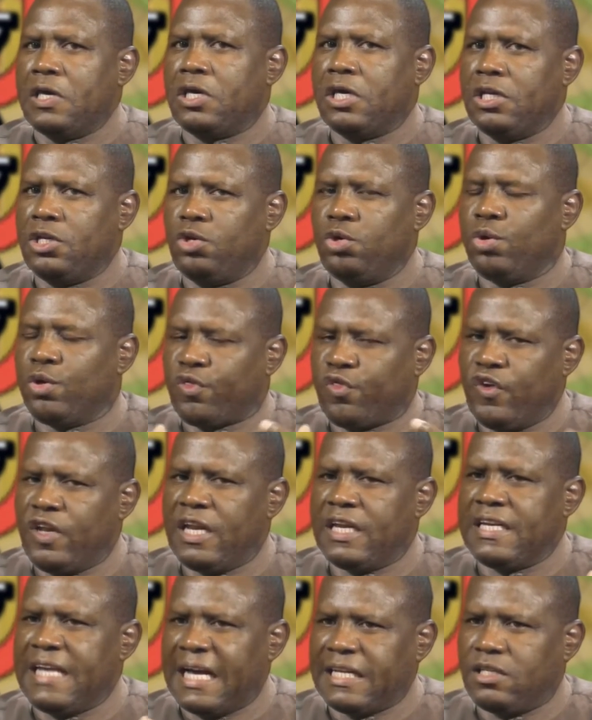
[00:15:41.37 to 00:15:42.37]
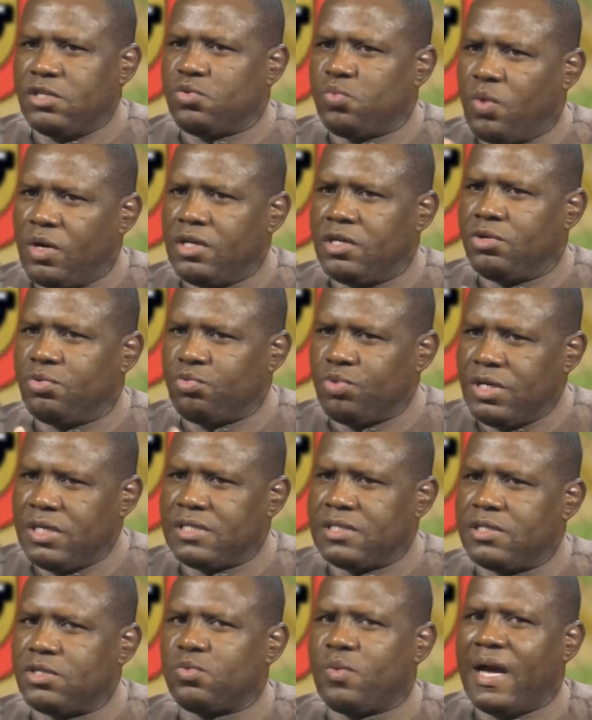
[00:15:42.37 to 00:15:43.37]
Do you think that is one of the
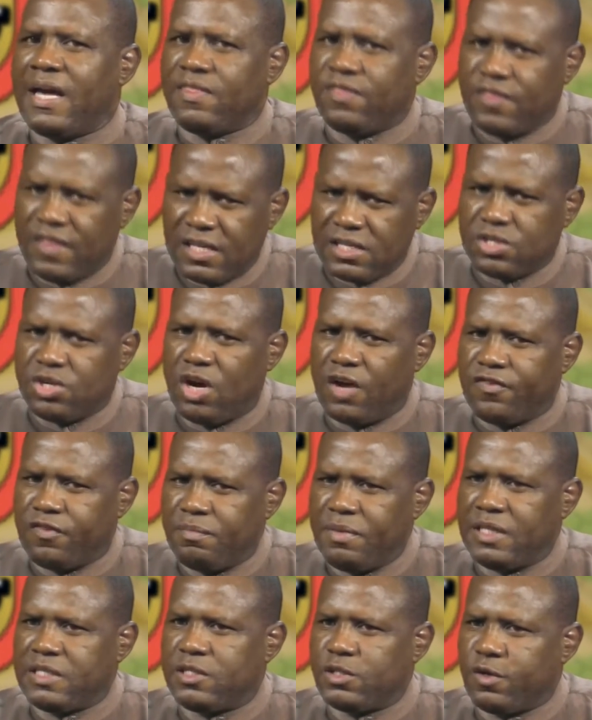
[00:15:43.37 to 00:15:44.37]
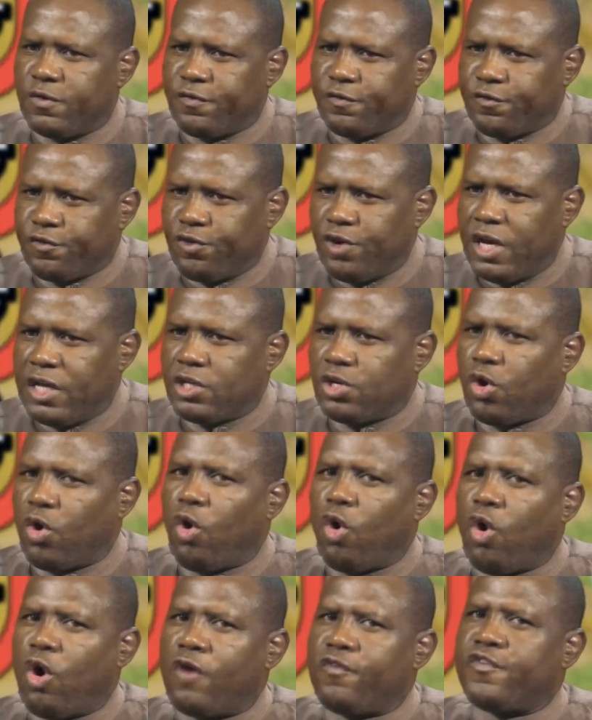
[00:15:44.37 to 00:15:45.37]
reasons why this government is afraid to
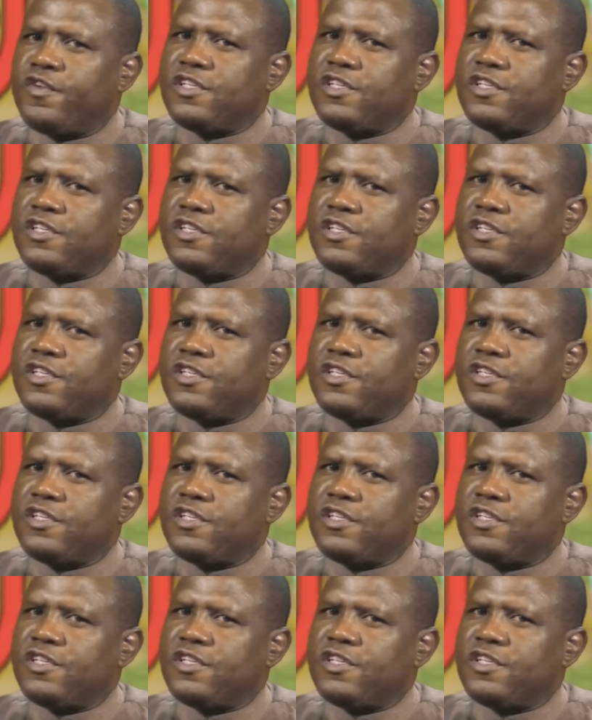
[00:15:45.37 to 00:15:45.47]
offer